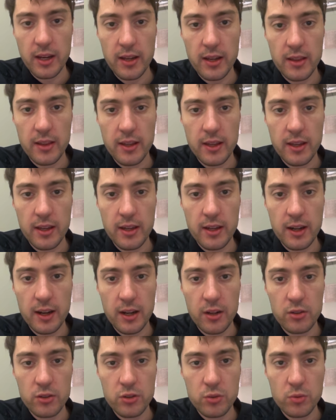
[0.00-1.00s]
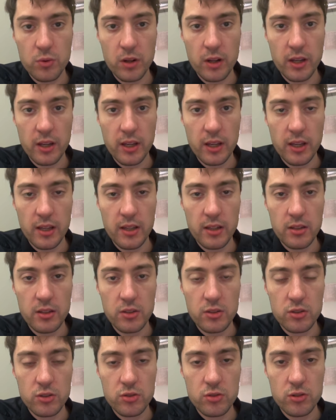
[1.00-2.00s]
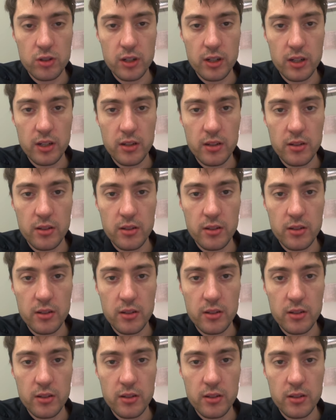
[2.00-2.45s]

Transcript: And then I also want industry.